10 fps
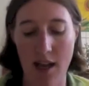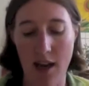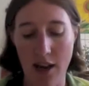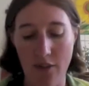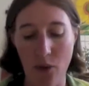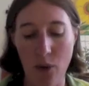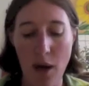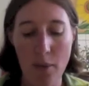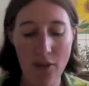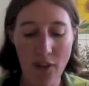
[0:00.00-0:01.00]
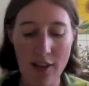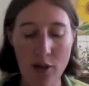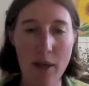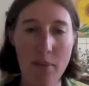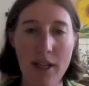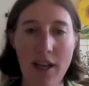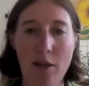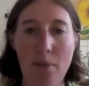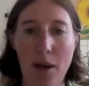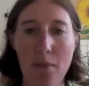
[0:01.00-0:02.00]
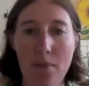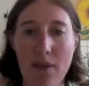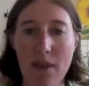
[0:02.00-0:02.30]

level. But the faster we can bring down that plant